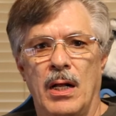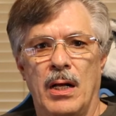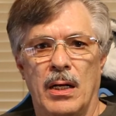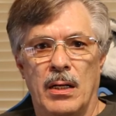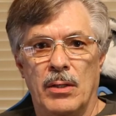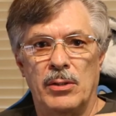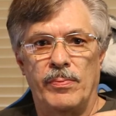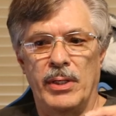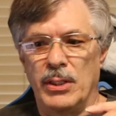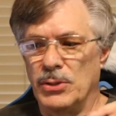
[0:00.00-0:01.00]
uh, all the
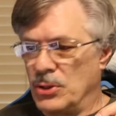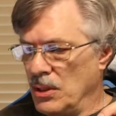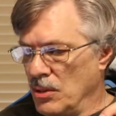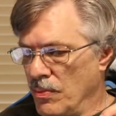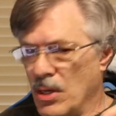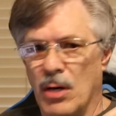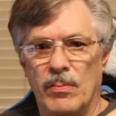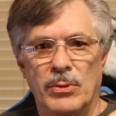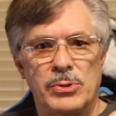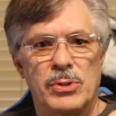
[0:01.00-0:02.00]
planes seemed to be
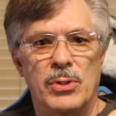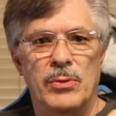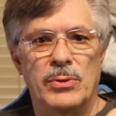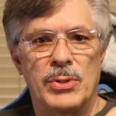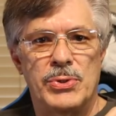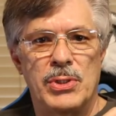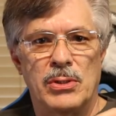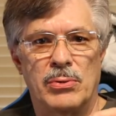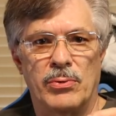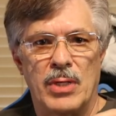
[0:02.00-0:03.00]
almost new and the
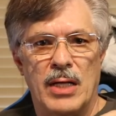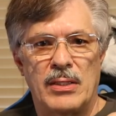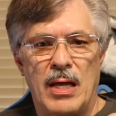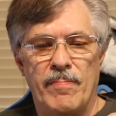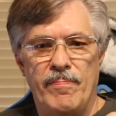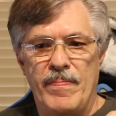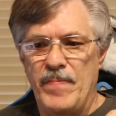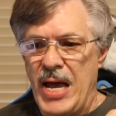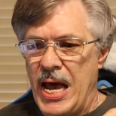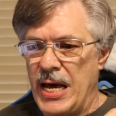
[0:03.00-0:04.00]
seats were not that
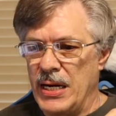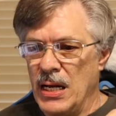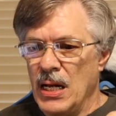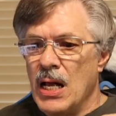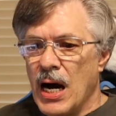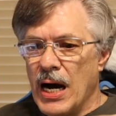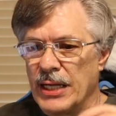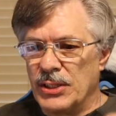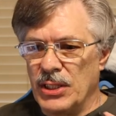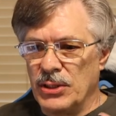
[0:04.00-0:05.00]
bad.
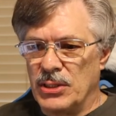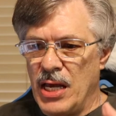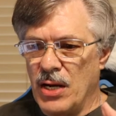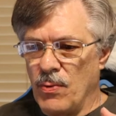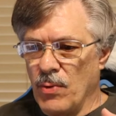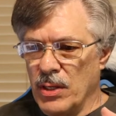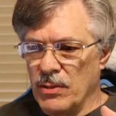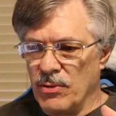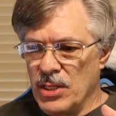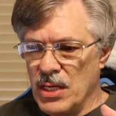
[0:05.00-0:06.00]
I did take one
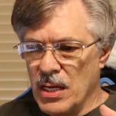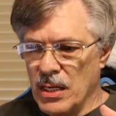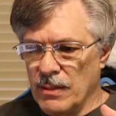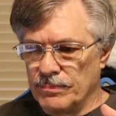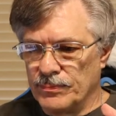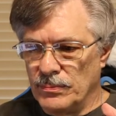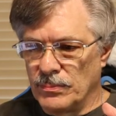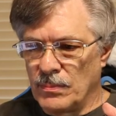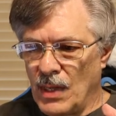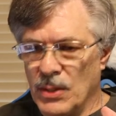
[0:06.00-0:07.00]
of the uh,
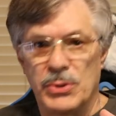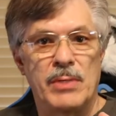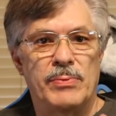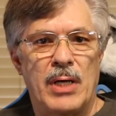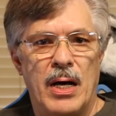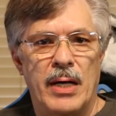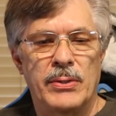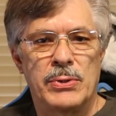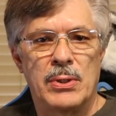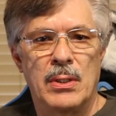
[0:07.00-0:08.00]
zip
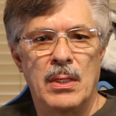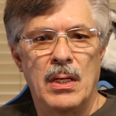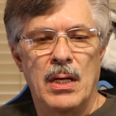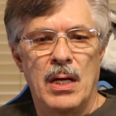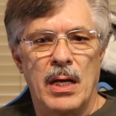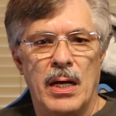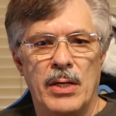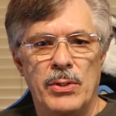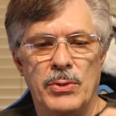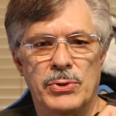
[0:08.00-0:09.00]
ties and I
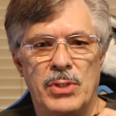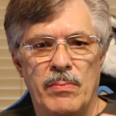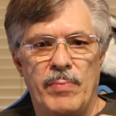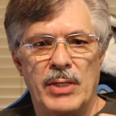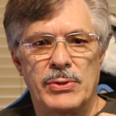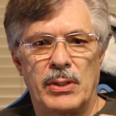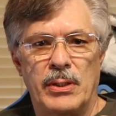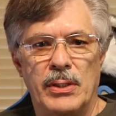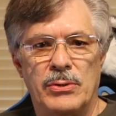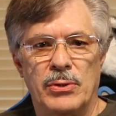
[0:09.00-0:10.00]
used it
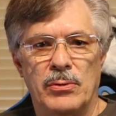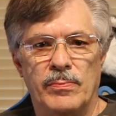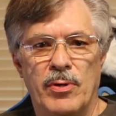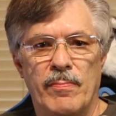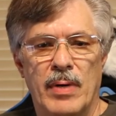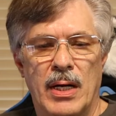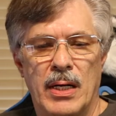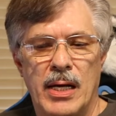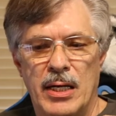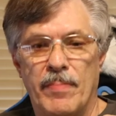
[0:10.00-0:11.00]
basically to put,
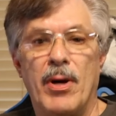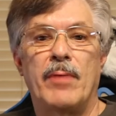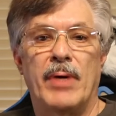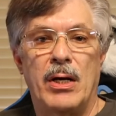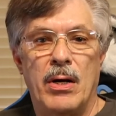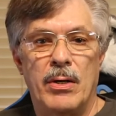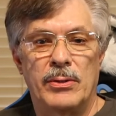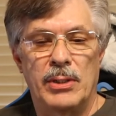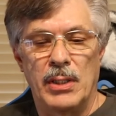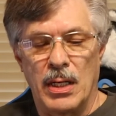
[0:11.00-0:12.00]
uh, I had to park my car
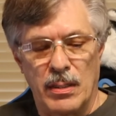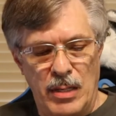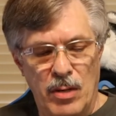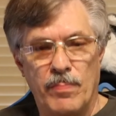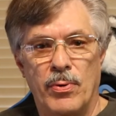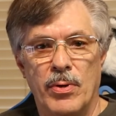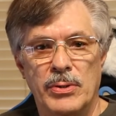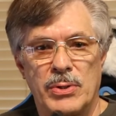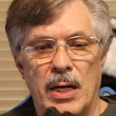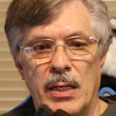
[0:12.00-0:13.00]
at the uh,
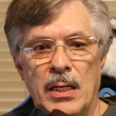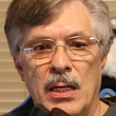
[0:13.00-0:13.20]
airport so I